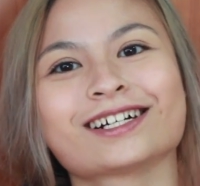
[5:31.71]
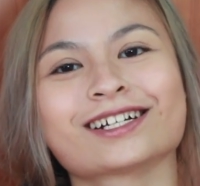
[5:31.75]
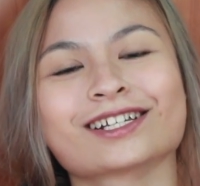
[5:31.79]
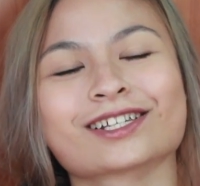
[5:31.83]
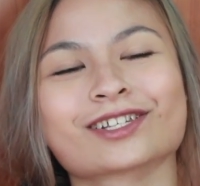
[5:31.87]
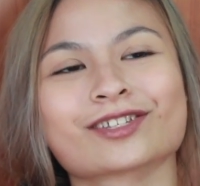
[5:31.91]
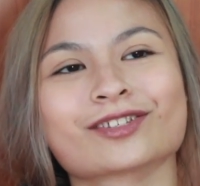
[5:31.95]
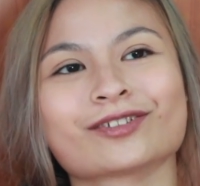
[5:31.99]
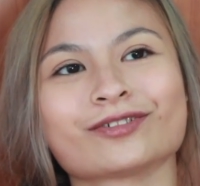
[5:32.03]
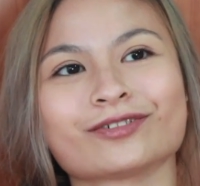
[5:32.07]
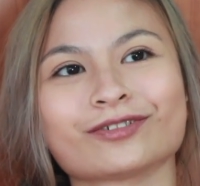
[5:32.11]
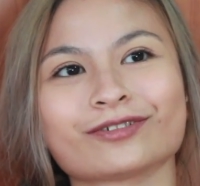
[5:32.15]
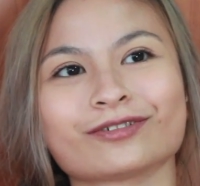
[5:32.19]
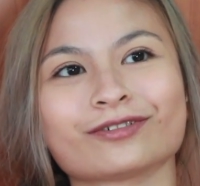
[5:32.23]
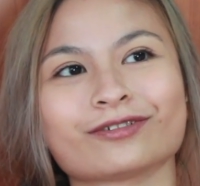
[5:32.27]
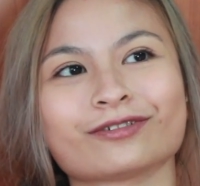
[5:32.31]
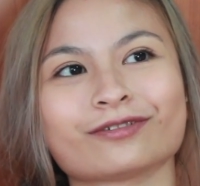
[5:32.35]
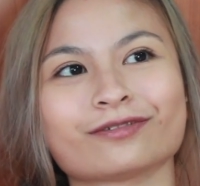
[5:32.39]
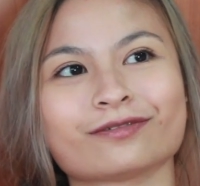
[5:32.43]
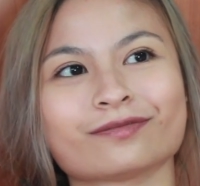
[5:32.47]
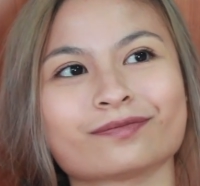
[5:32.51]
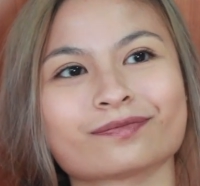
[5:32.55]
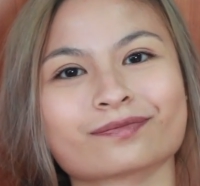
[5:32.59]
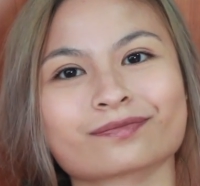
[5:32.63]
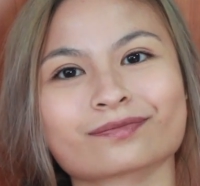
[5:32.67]

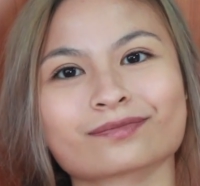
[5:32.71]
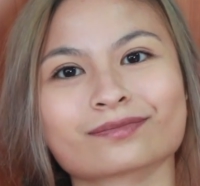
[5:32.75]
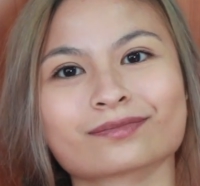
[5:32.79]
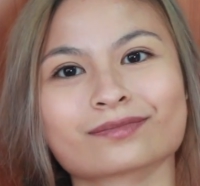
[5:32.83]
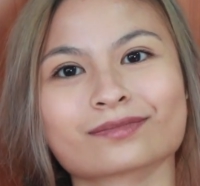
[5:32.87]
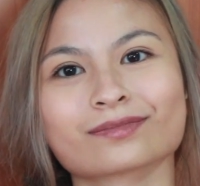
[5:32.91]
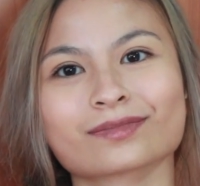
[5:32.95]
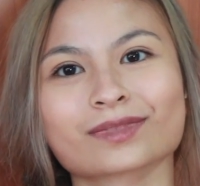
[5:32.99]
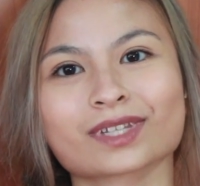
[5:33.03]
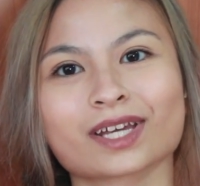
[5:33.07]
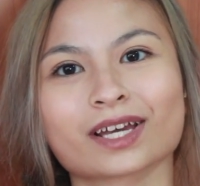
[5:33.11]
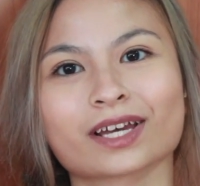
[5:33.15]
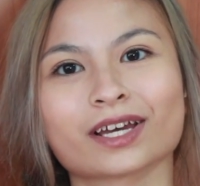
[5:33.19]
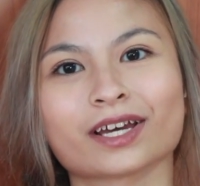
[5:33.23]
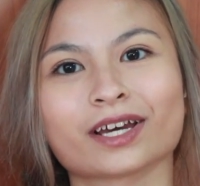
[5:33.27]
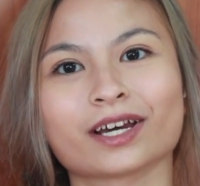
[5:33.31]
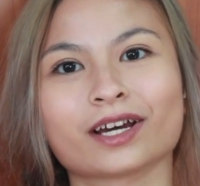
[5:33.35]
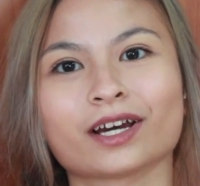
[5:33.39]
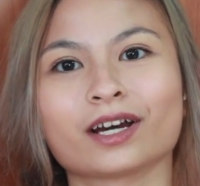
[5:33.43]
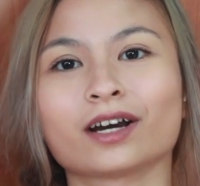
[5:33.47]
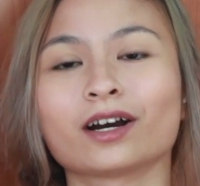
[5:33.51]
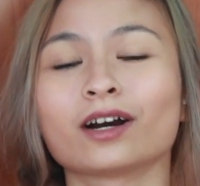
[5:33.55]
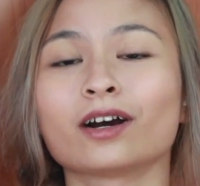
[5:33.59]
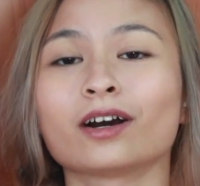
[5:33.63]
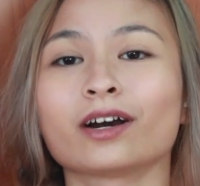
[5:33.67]
So
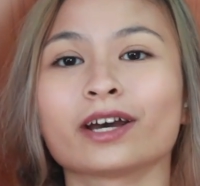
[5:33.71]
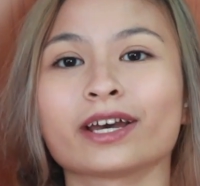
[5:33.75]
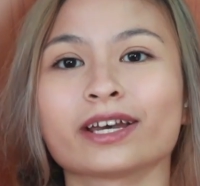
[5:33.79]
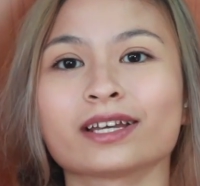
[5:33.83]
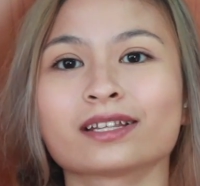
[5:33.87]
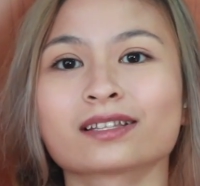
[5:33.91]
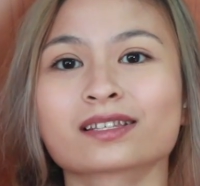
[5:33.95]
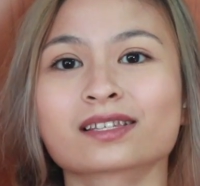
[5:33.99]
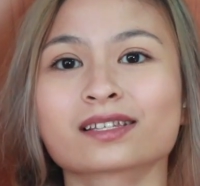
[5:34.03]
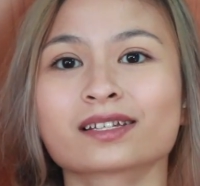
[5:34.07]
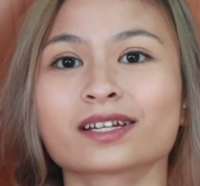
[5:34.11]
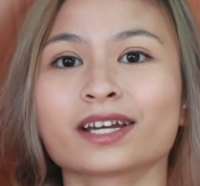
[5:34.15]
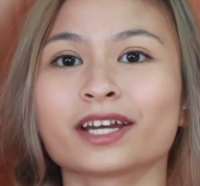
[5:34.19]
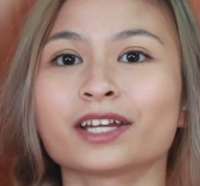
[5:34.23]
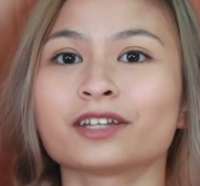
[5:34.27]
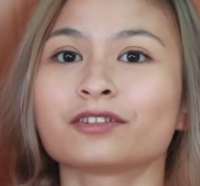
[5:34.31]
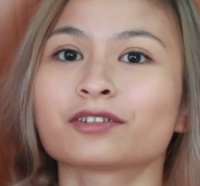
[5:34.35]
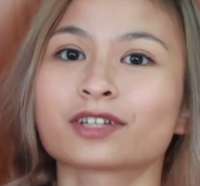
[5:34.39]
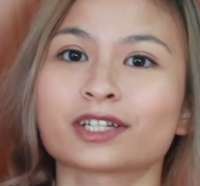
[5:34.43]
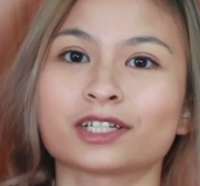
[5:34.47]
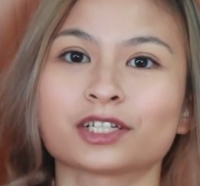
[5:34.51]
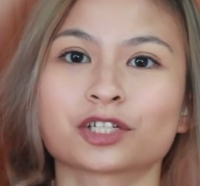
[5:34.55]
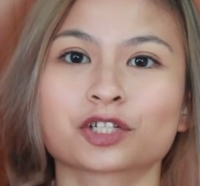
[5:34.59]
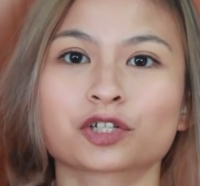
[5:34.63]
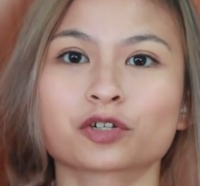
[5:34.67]
instead, you
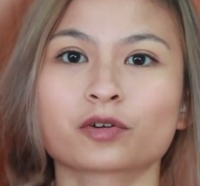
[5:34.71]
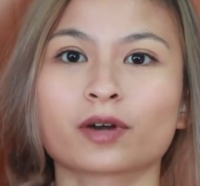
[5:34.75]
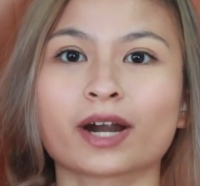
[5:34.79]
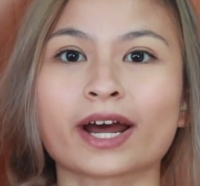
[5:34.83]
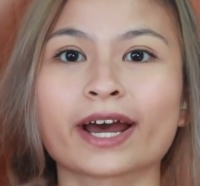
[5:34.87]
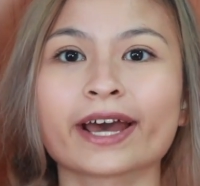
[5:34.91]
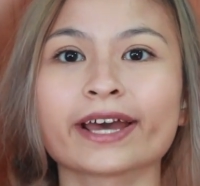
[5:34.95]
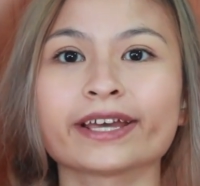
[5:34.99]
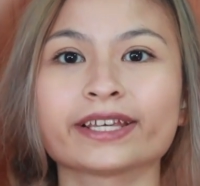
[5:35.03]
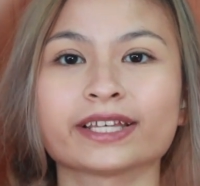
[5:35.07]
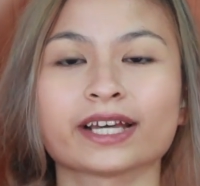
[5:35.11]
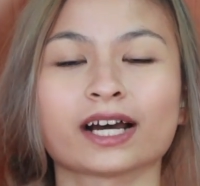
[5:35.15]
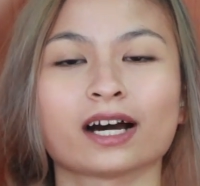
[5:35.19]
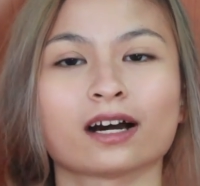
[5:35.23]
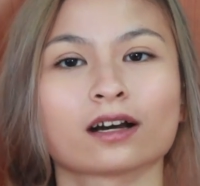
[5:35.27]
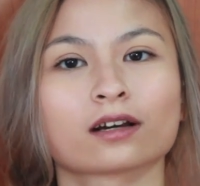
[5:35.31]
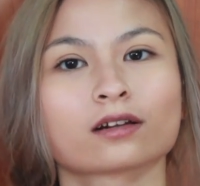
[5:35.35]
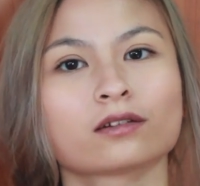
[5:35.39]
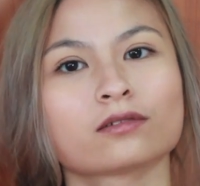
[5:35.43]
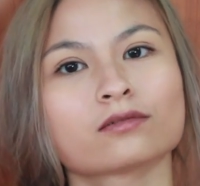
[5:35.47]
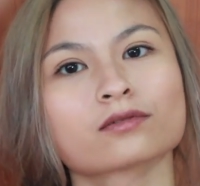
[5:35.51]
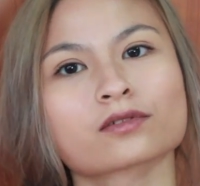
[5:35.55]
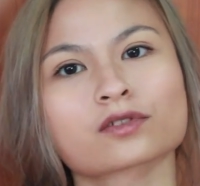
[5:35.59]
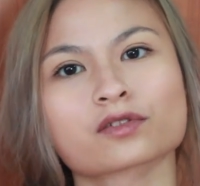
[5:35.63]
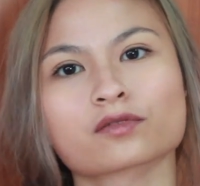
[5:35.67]
can try
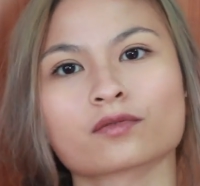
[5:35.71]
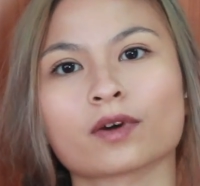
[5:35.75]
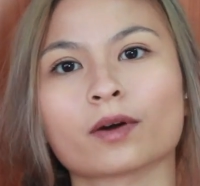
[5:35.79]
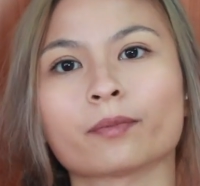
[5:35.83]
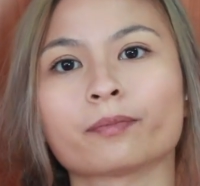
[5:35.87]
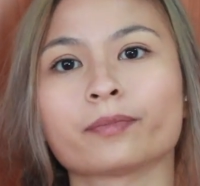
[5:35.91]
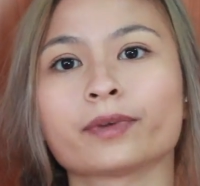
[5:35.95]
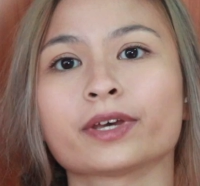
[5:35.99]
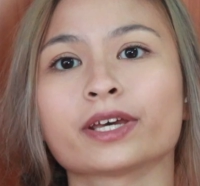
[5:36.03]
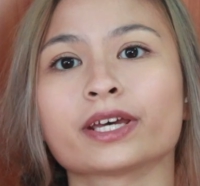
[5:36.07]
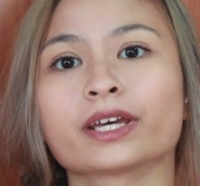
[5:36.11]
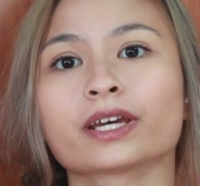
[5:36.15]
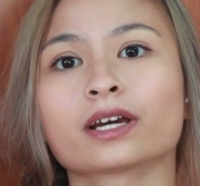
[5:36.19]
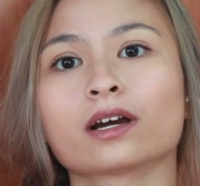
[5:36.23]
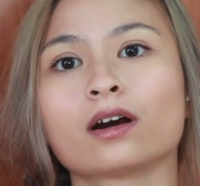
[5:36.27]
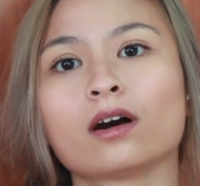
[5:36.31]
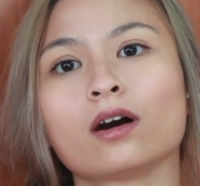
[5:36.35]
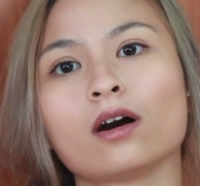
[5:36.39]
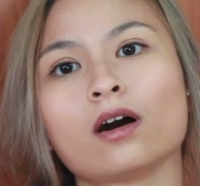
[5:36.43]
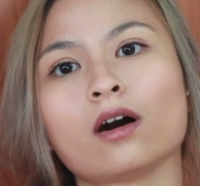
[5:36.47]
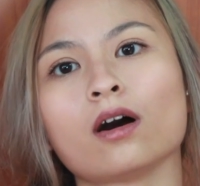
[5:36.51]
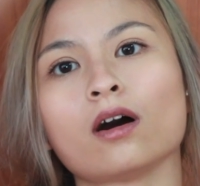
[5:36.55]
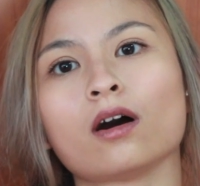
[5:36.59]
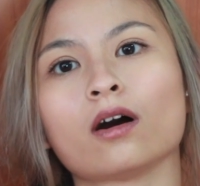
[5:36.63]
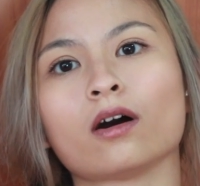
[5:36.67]
clothes swapping
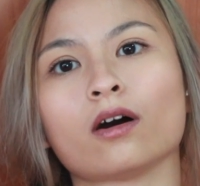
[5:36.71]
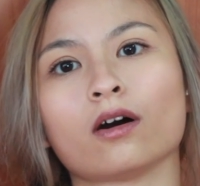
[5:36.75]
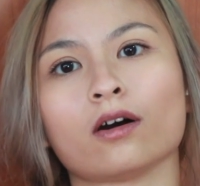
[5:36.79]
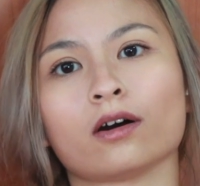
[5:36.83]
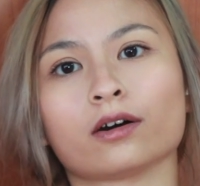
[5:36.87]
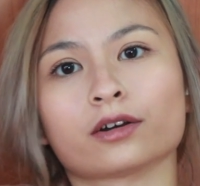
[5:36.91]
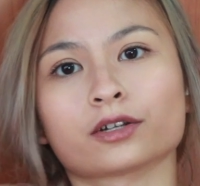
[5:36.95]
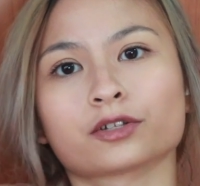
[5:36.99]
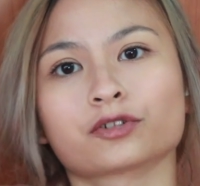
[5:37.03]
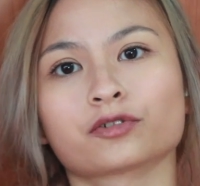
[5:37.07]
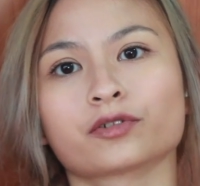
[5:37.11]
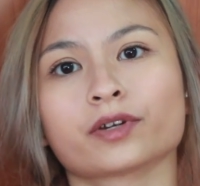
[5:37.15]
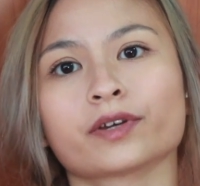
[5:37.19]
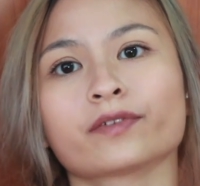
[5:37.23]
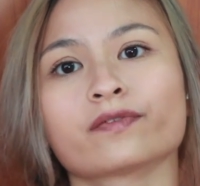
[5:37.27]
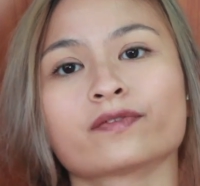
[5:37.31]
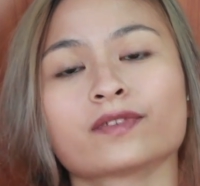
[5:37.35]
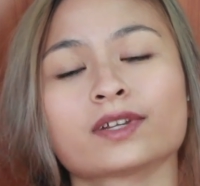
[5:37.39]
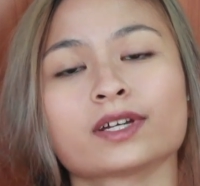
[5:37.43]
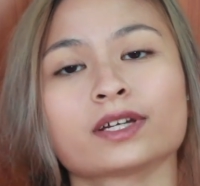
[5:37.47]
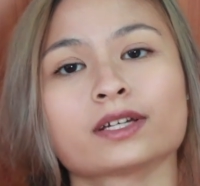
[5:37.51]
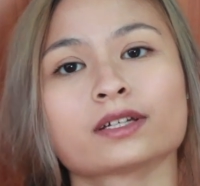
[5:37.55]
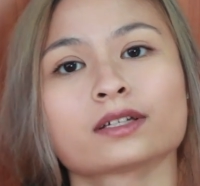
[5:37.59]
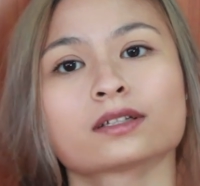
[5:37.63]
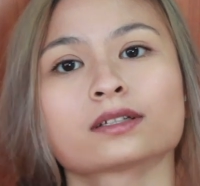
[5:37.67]
or
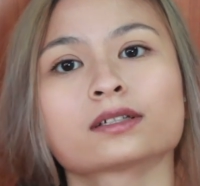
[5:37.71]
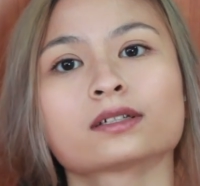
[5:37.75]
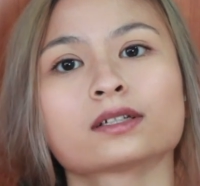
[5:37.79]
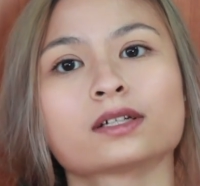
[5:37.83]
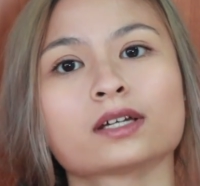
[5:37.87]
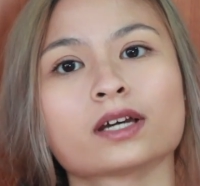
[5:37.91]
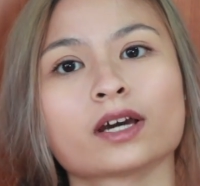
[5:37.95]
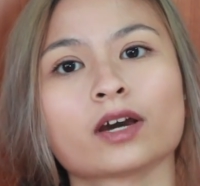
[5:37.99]
thrifting,